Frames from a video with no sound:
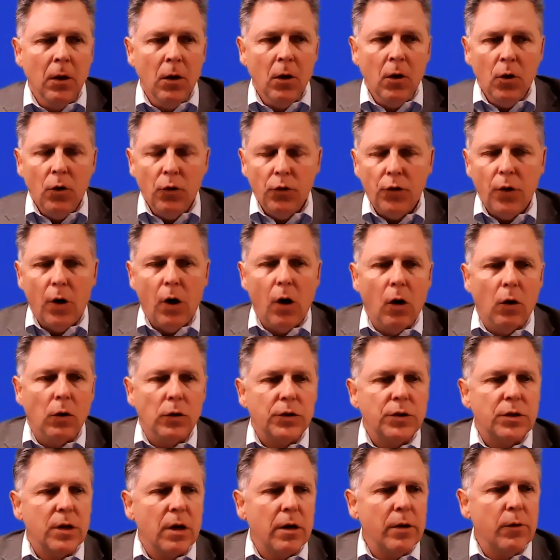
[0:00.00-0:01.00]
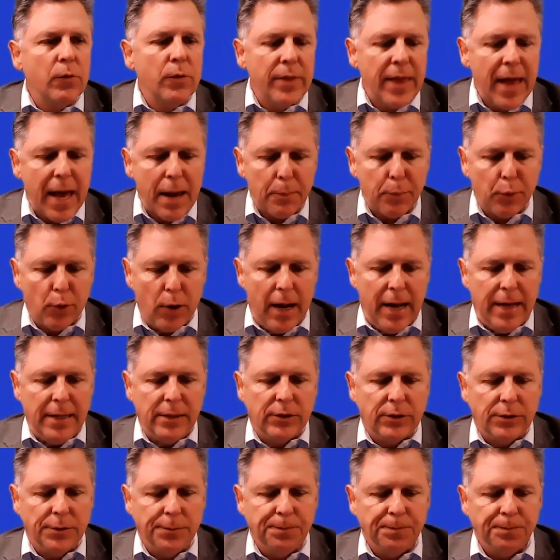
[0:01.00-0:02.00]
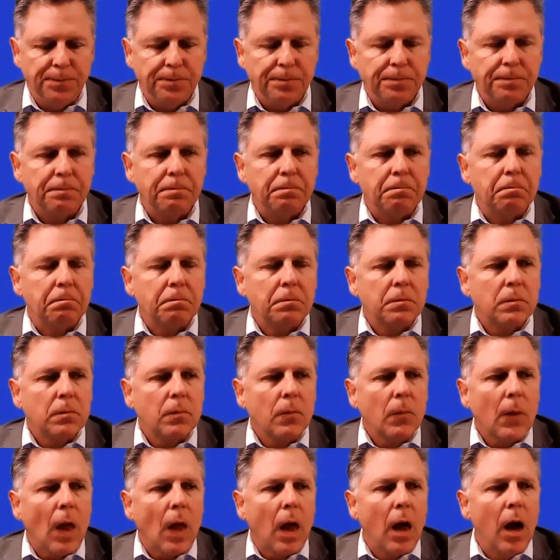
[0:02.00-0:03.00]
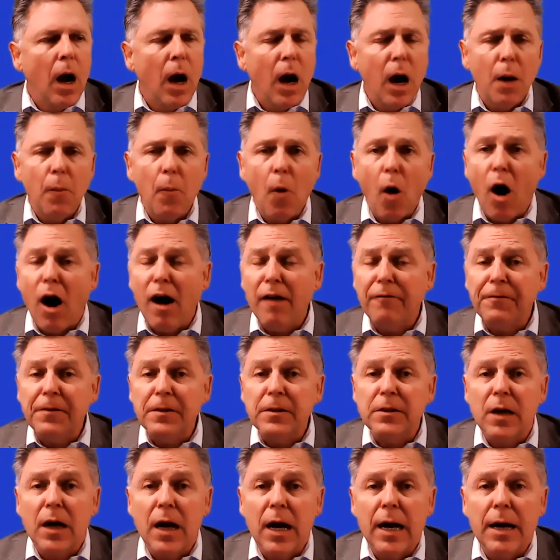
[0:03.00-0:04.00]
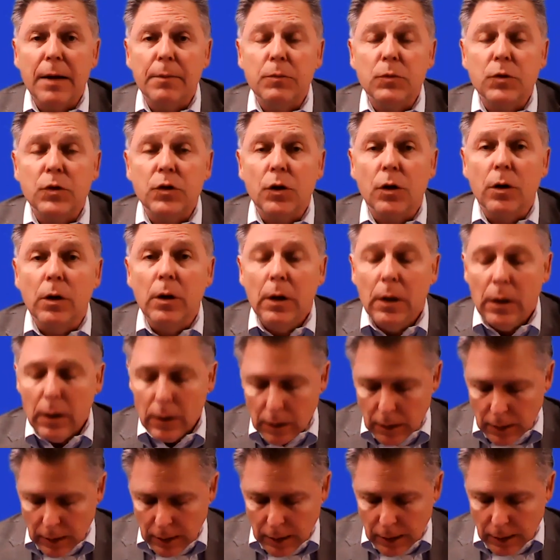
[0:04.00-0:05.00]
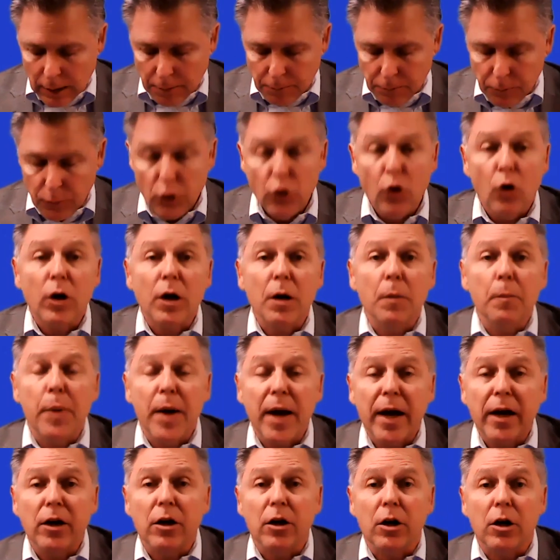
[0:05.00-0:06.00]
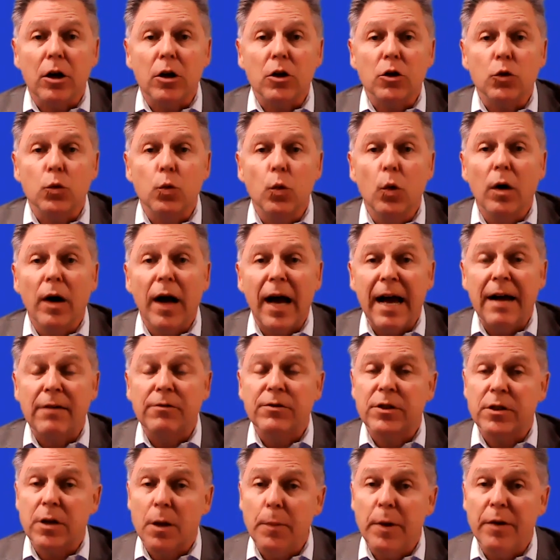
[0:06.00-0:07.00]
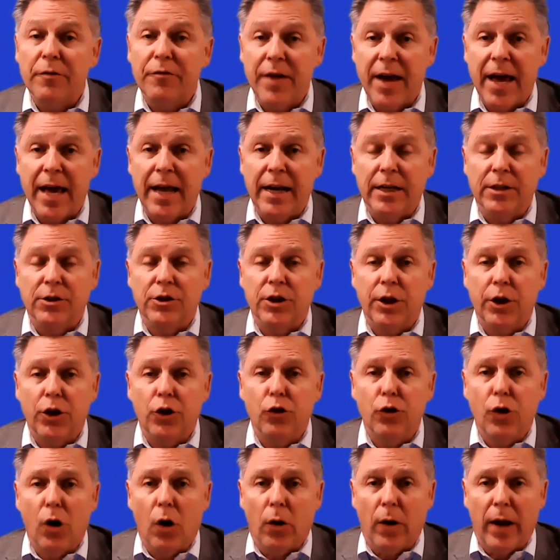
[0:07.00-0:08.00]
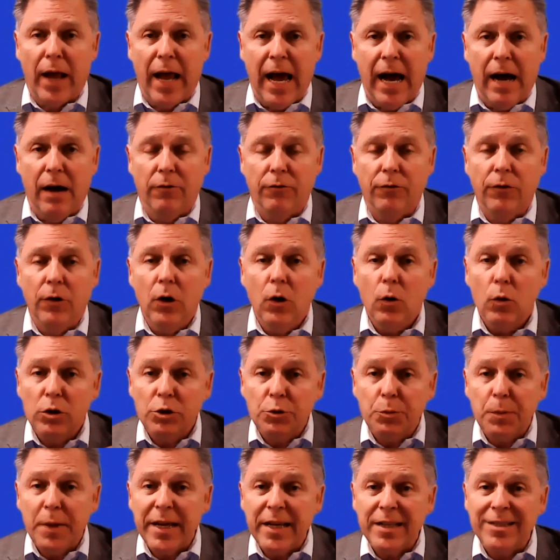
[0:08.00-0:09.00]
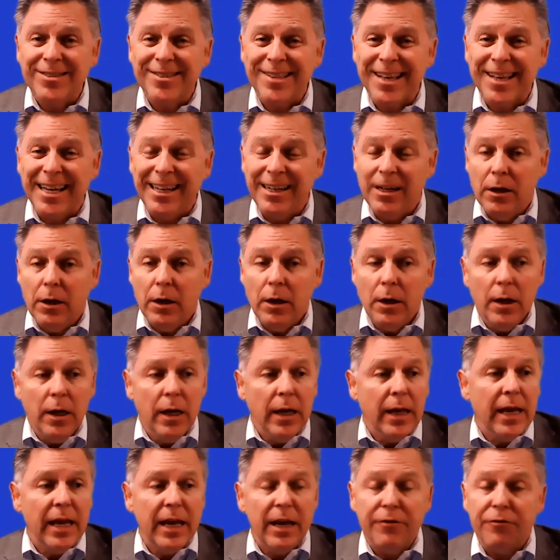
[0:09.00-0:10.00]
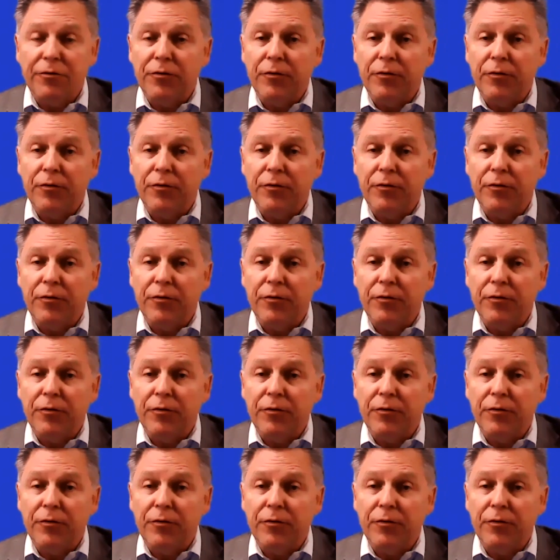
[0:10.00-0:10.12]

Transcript: So starting with that price, oftentimes your competitors will have some advantage that you don't have, which means that if